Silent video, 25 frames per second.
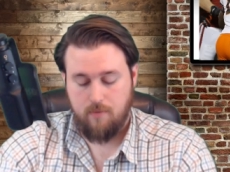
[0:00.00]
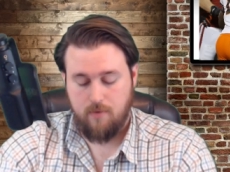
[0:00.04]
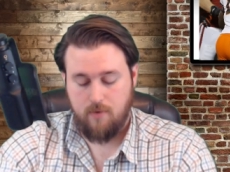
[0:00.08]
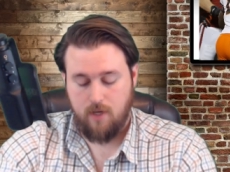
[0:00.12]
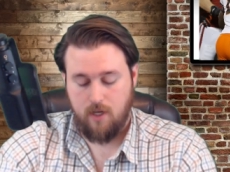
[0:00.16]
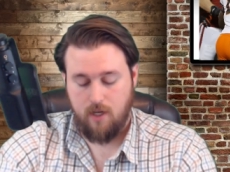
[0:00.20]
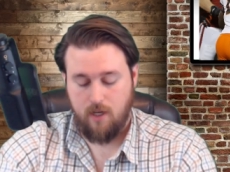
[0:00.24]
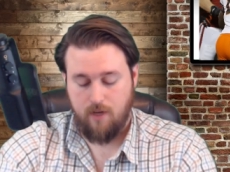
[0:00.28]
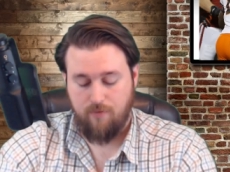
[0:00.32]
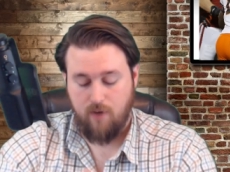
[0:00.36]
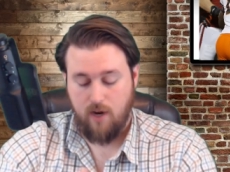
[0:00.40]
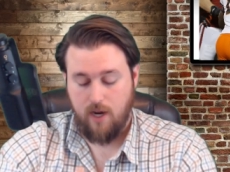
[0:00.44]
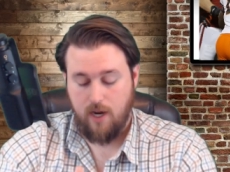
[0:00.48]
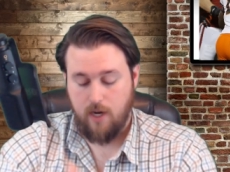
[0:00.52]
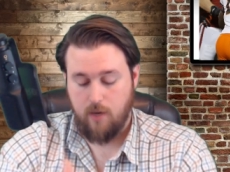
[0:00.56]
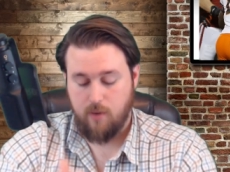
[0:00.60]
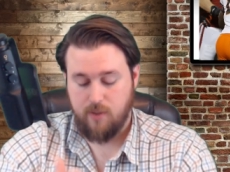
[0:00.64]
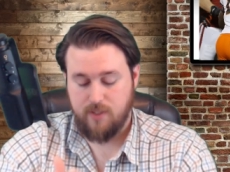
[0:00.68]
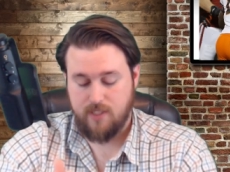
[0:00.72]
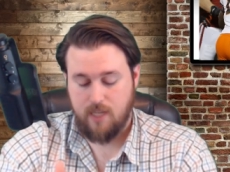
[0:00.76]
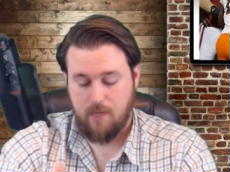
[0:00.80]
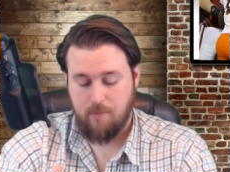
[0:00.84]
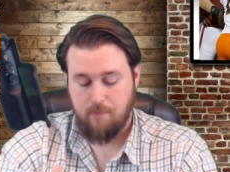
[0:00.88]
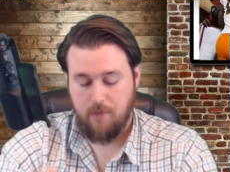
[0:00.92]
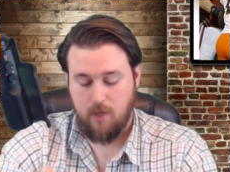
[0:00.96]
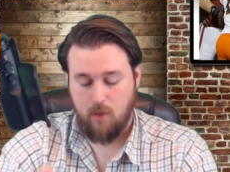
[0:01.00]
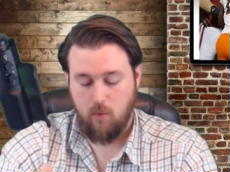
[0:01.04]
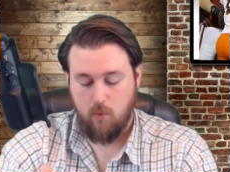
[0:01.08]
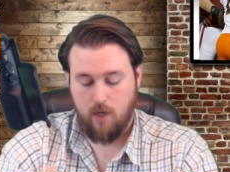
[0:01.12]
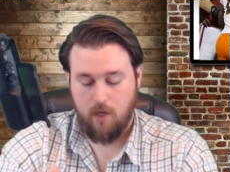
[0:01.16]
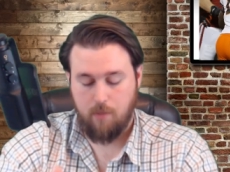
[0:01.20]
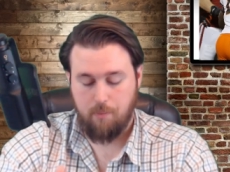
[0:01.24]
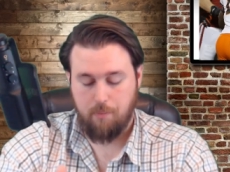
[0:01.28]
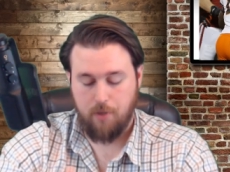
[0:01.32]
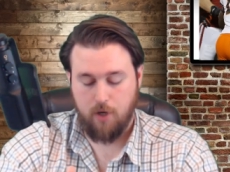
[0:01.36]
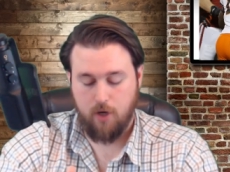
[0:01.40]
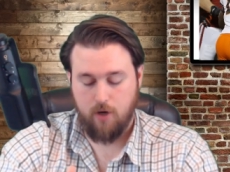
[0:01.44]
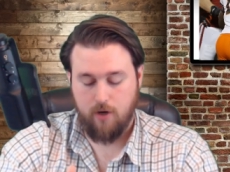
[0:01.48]
Uh, for Iowa State,
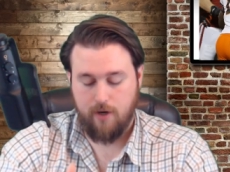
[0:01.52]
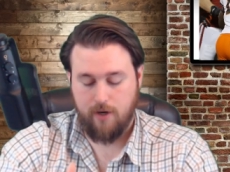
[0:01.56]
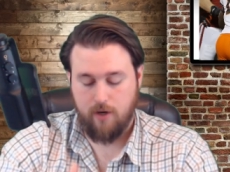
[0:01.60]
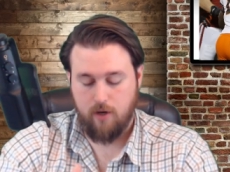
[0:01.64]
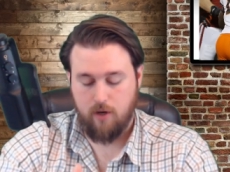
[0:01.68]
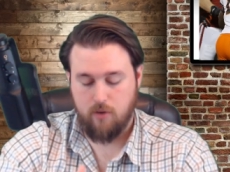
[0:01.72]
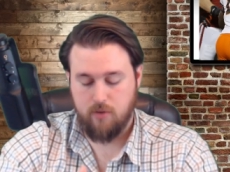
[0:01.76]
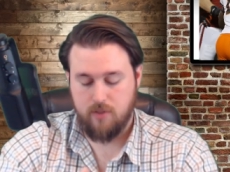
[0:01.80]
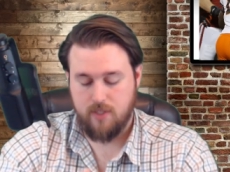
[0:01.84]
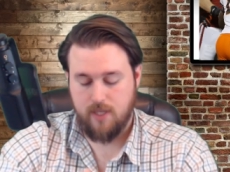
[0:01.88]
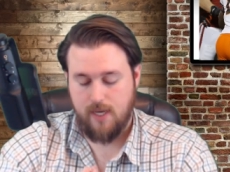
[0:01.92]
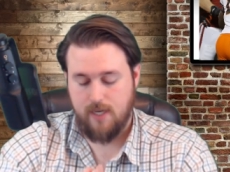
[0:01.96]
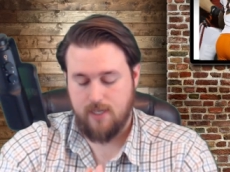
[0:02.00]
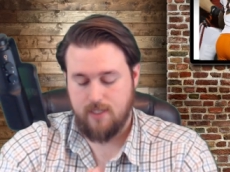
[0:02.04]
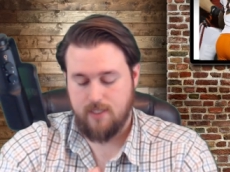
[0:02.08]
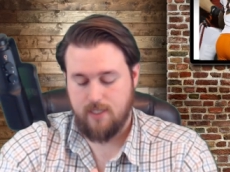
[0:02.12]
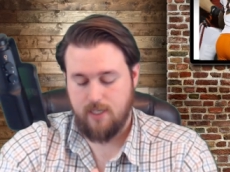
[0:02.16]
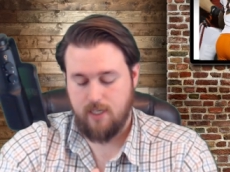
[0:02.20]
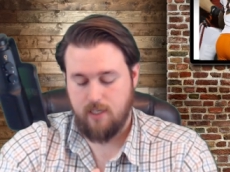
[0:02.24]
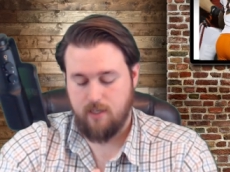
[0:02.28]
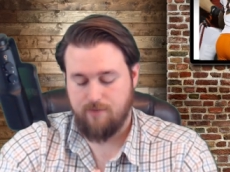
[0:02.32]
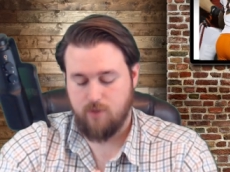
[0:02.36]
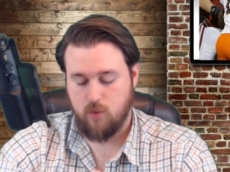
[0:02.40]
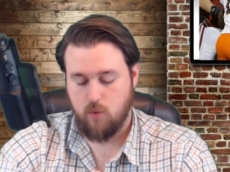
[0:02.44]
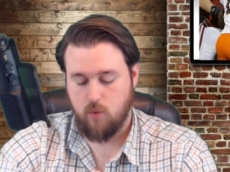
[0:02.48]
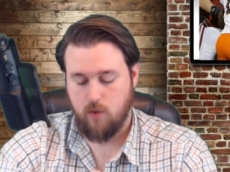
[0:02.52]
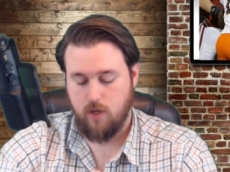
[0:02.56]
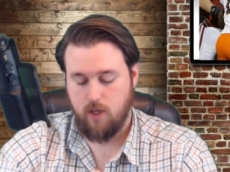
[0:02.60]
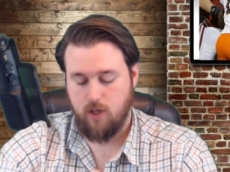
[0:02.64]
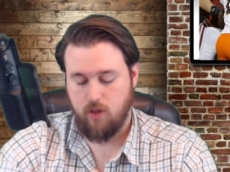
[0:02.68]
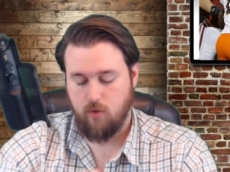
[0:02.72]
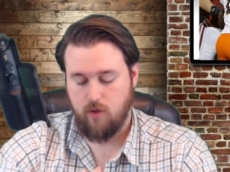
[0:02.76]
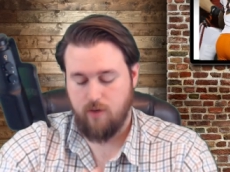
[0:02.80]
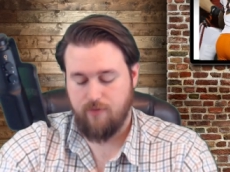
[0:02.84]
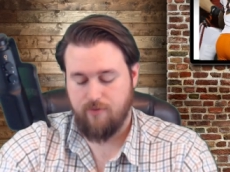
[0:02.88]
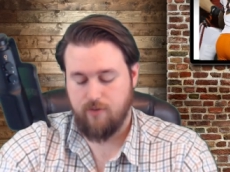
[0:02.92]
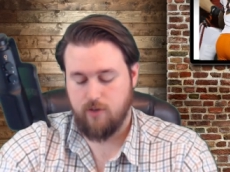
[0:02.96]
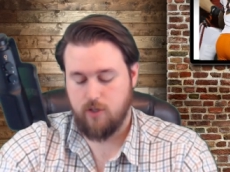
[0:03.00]
meanwhile, Purdy goes 18 of
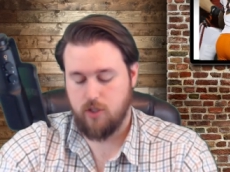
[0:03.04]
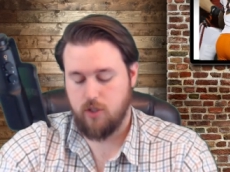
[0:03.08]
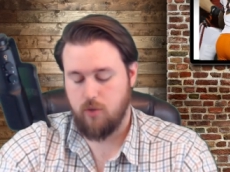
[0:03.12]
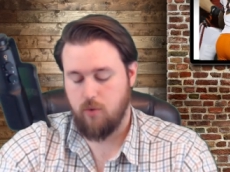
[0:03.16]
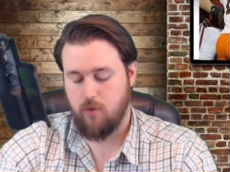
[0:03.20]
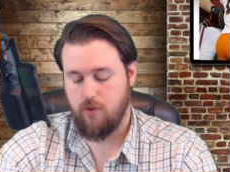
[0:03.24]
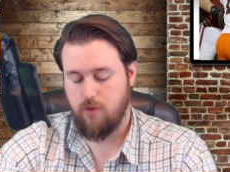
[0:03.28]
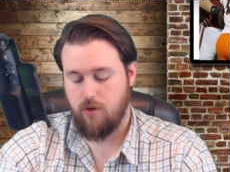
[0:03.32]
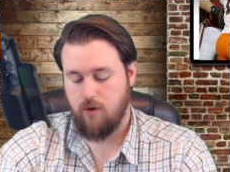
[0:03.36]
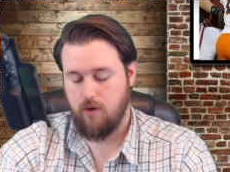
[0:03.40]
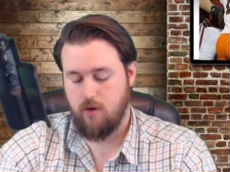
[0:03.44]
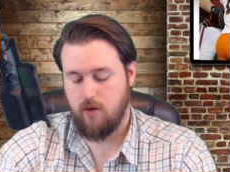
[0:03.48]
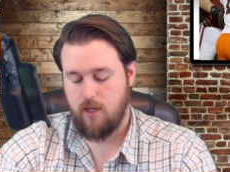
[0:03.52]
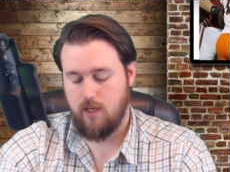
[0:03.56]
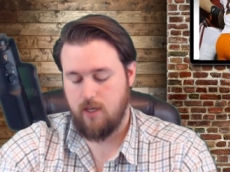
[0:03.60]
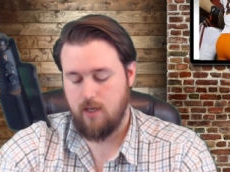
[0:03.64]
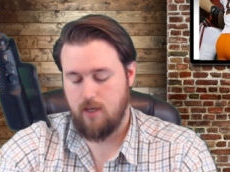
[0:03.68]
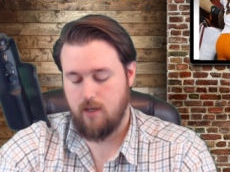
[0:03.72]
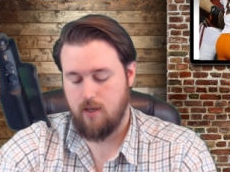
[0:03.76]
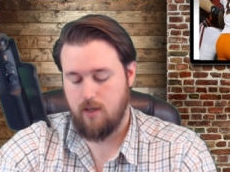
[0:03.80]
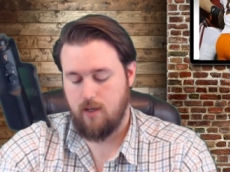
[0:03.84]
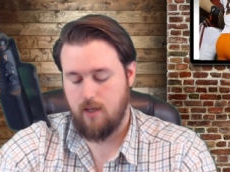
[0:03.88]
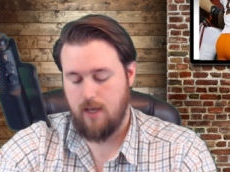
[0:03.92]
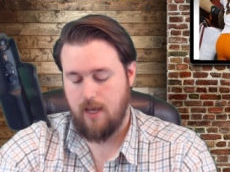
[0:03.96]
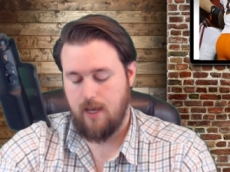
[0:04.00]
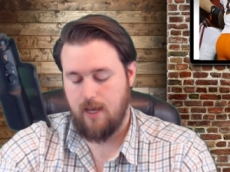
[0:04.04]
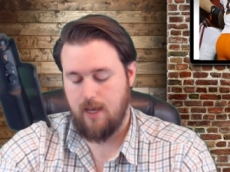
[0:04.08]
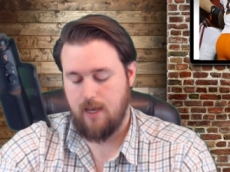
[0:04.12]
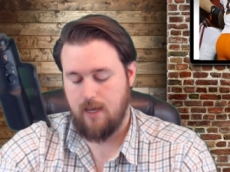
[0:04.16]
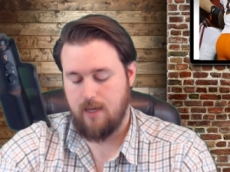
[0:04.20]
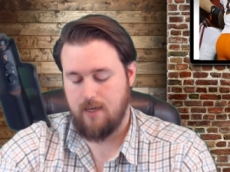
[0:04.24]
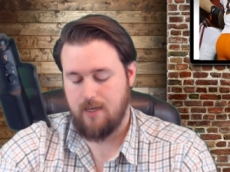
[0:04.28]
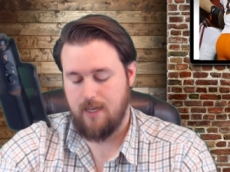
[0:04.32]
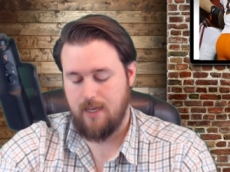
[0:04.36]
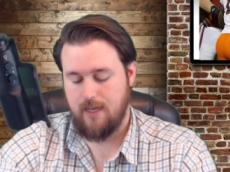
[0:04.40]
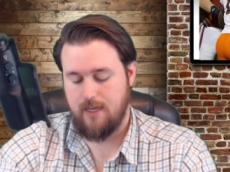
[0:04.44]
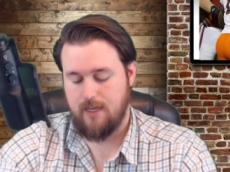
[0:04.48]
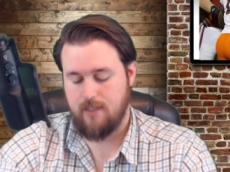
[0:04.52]
23 for 230
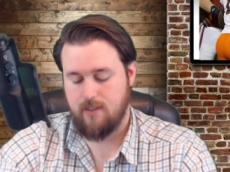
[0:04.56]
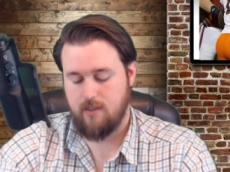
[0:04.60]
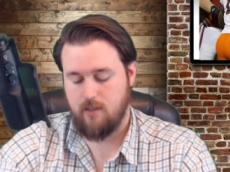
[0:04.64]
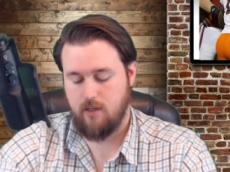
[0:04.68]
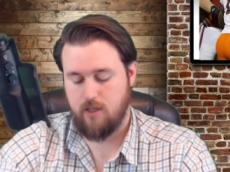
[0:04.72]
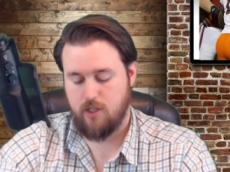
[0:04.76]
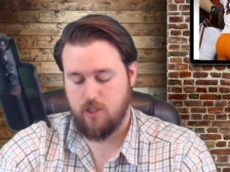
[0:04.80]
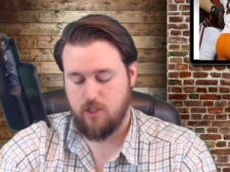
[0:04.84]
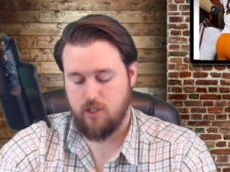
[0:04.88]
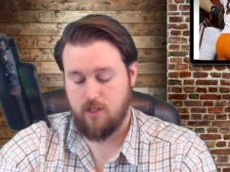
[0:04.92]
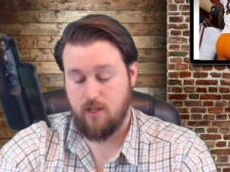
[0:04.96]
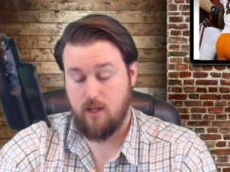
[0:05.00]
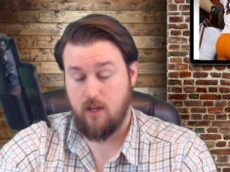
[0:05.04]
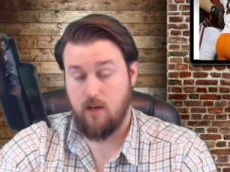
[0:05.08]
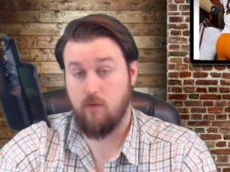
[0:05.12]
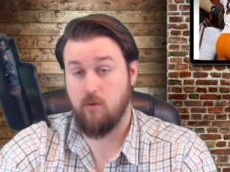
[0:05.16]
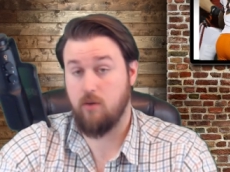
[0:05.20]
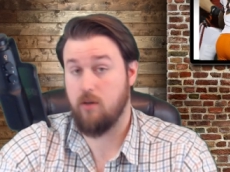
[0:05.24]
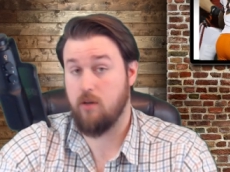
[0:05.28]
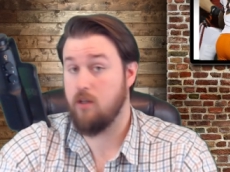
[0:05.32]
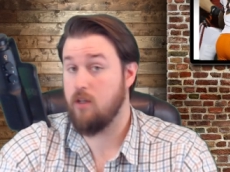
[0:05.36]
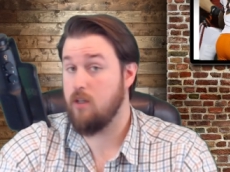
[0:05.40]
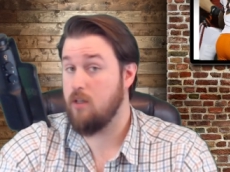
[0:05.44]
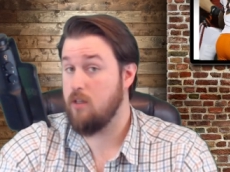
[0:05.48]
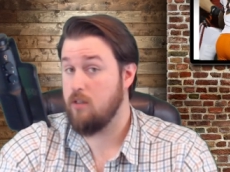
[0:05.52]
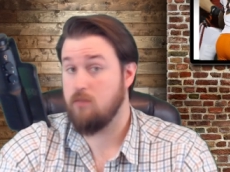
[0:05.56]
and a touchdown.